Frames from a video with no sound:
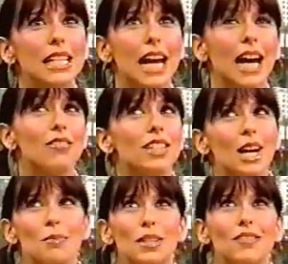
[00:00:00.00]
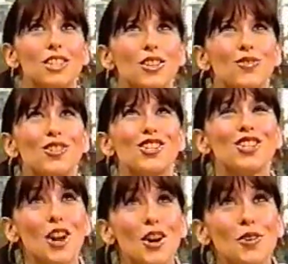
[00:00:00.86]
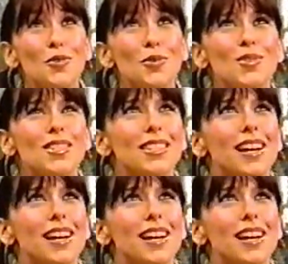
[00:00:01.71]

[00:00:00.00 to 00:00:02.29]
Have a couple of his own shows.